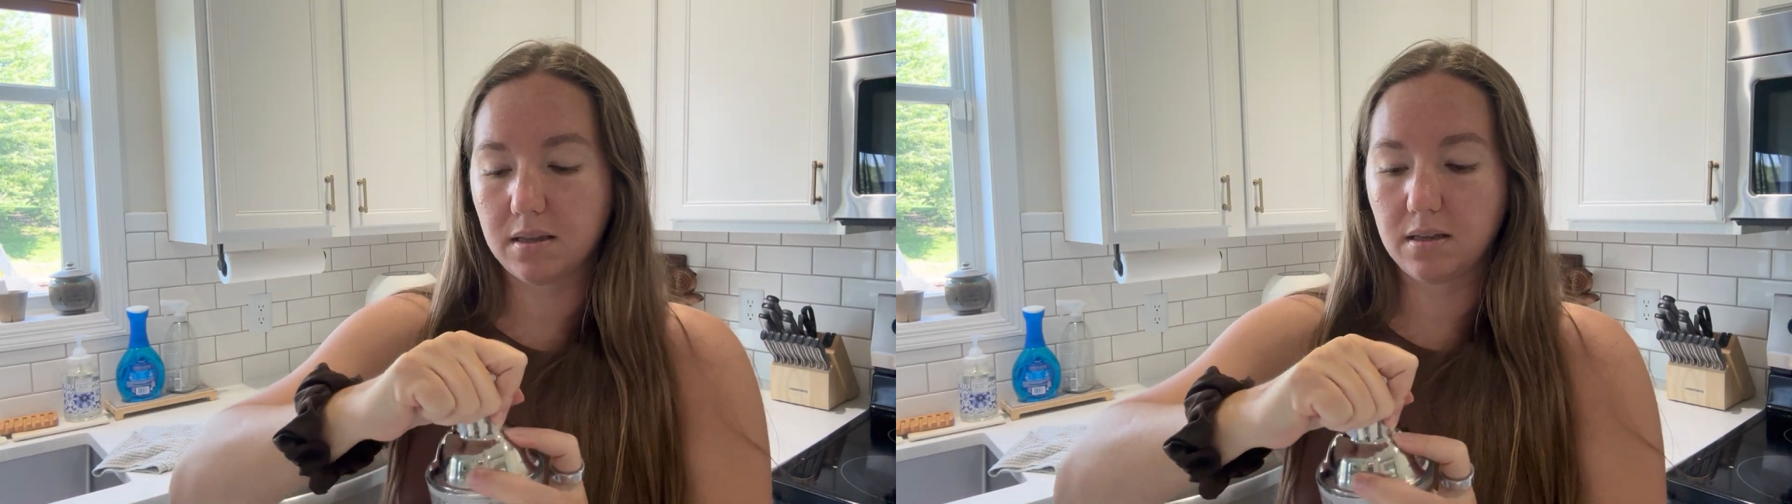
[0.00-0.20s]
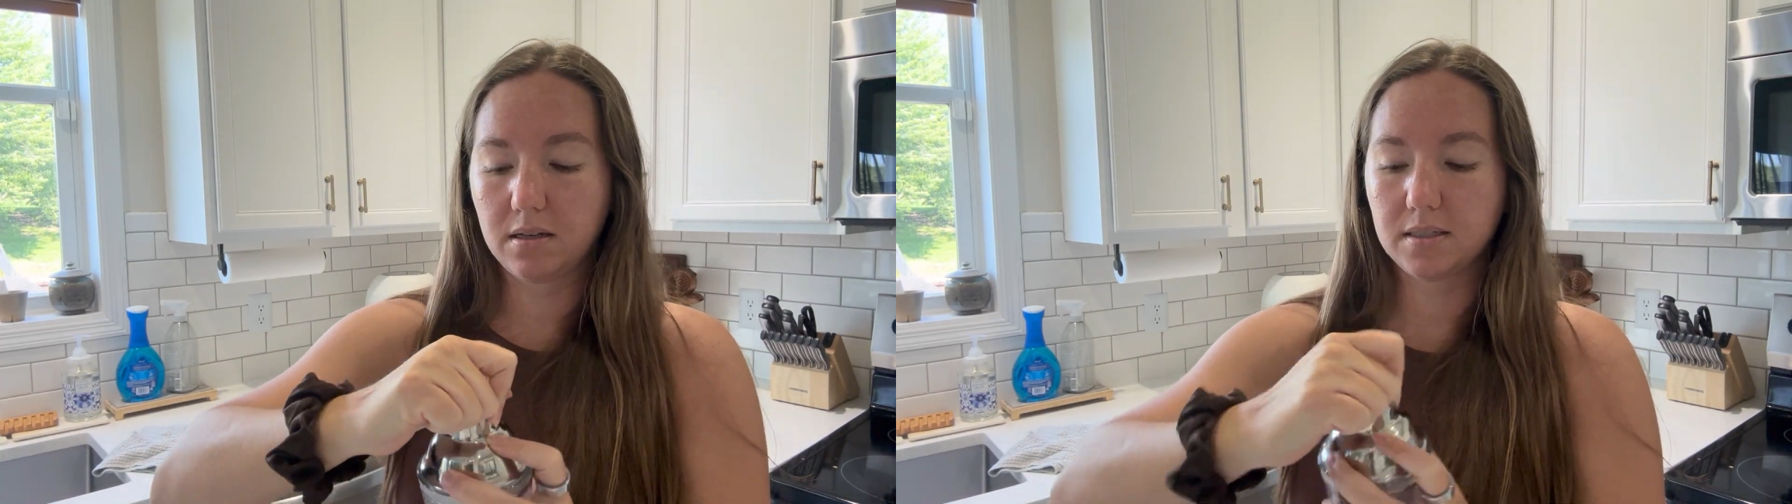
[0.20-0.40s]

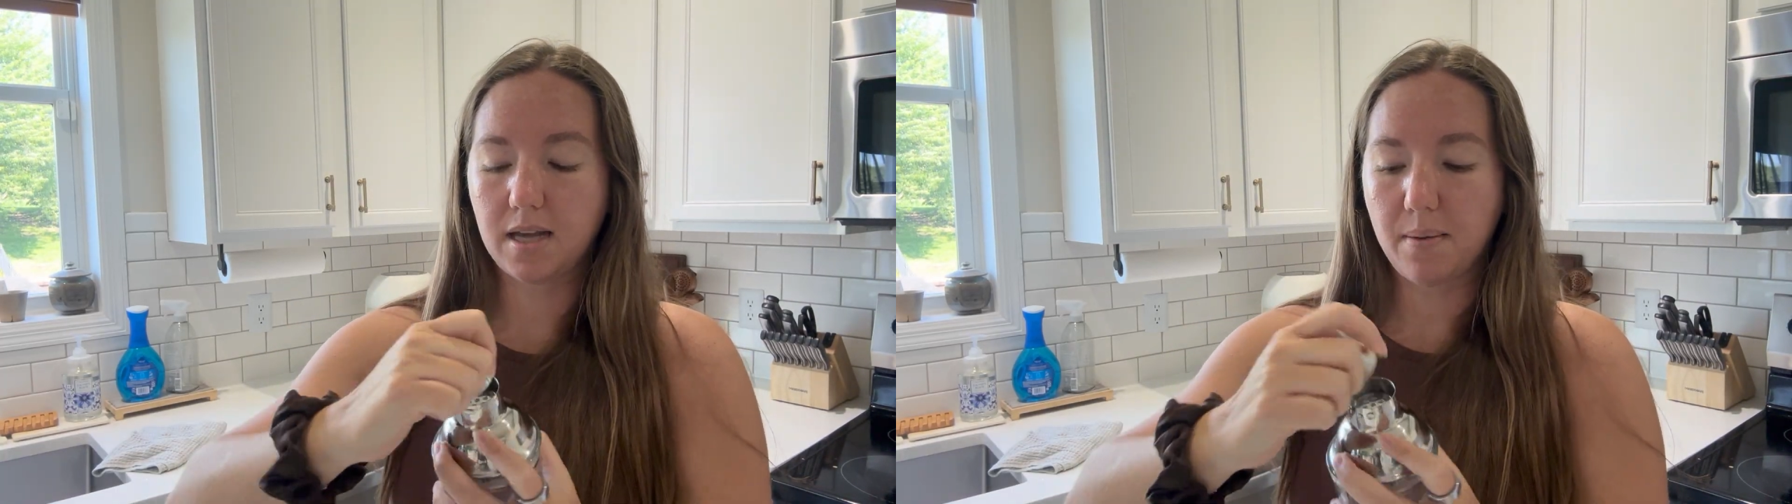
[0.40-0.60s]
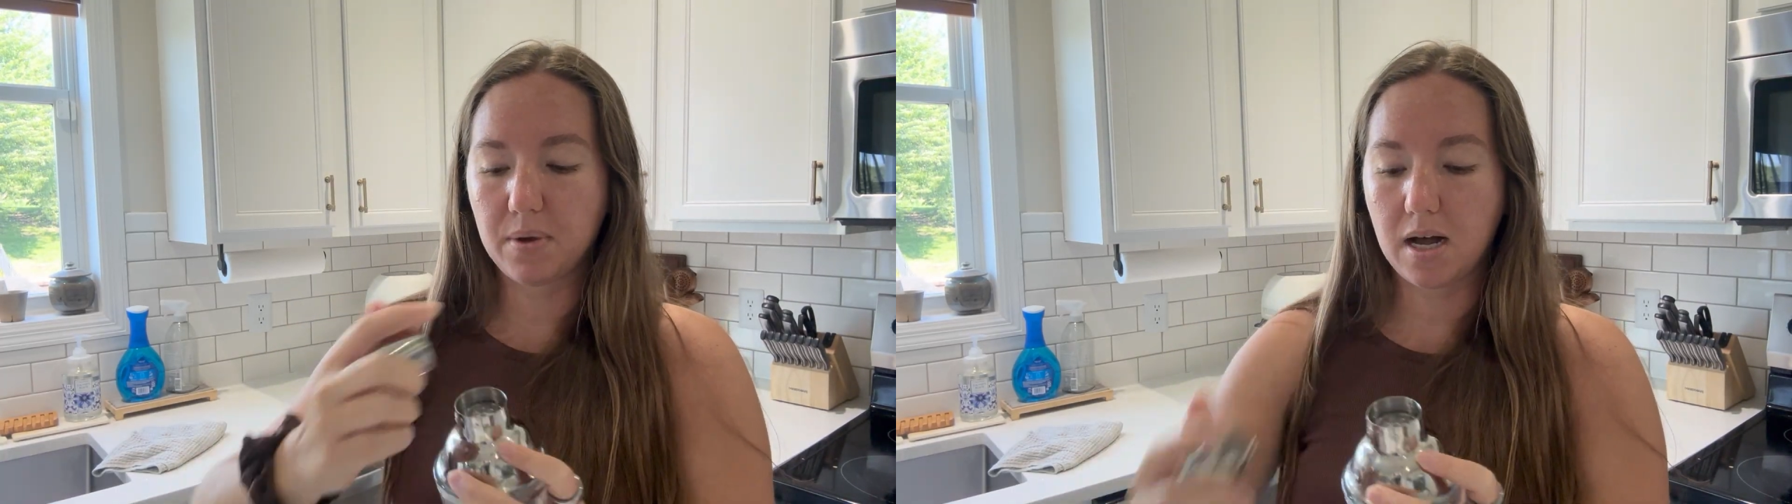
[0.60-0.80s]
the little
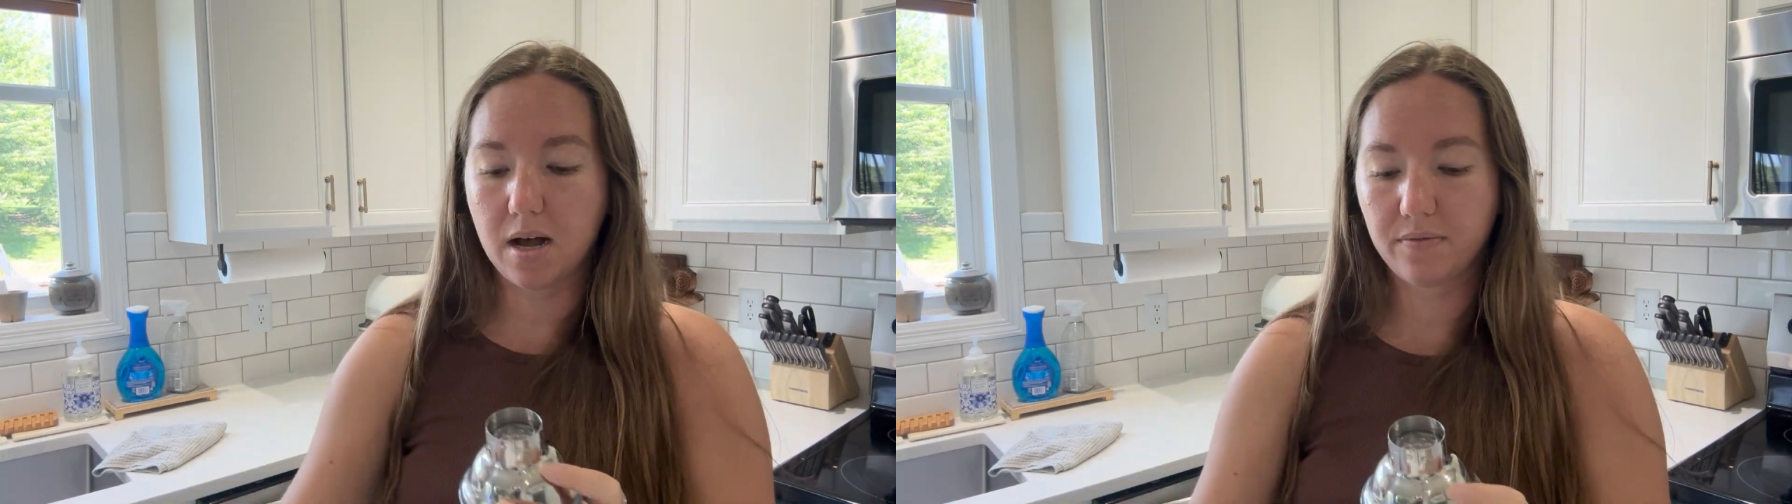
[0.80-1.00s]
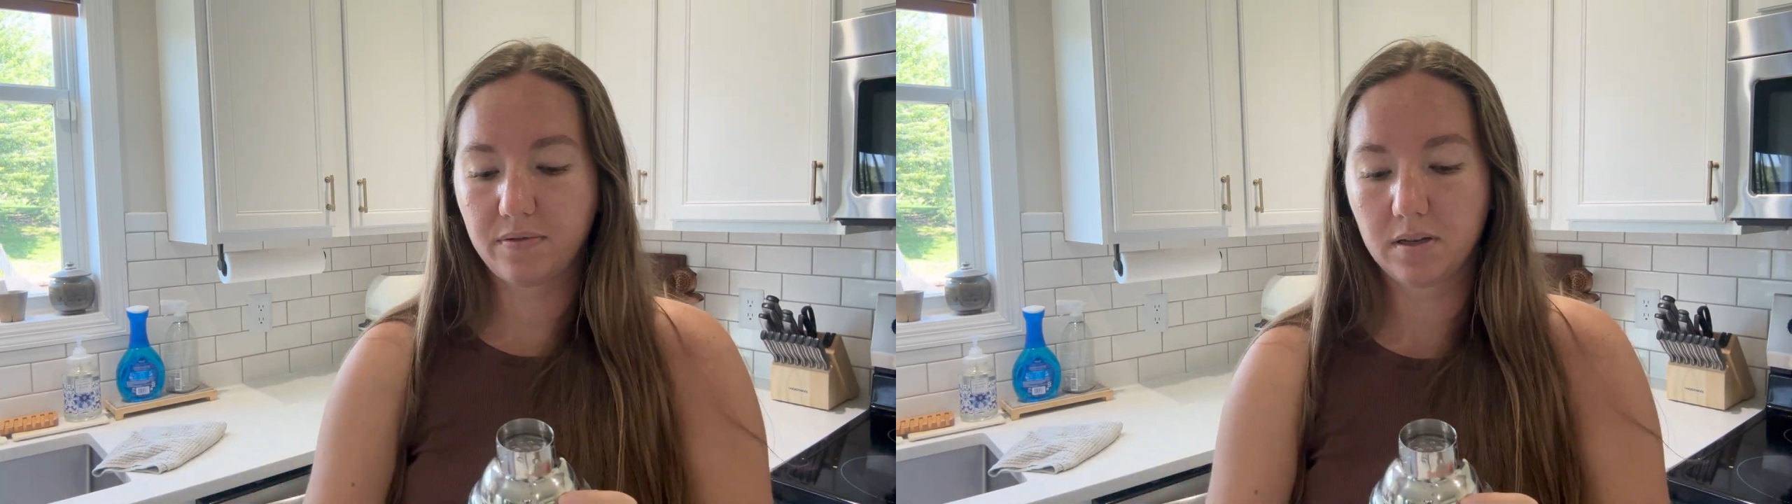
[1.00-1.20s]
top
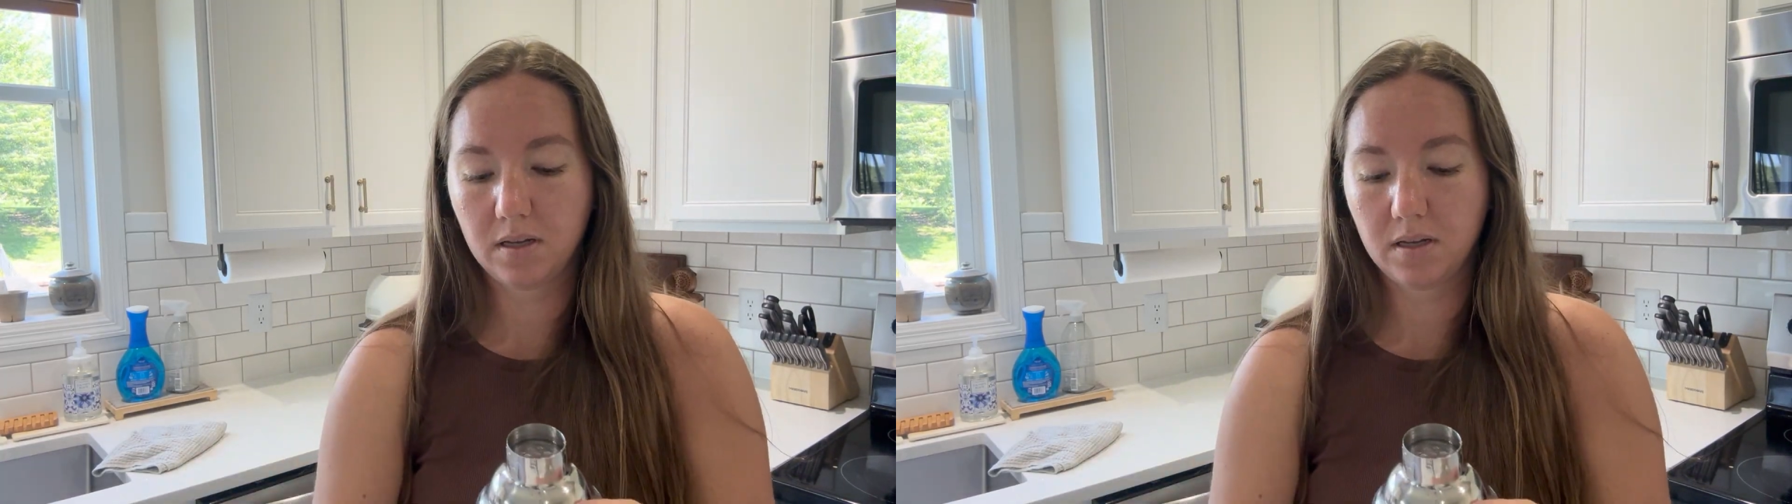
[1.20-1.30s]
off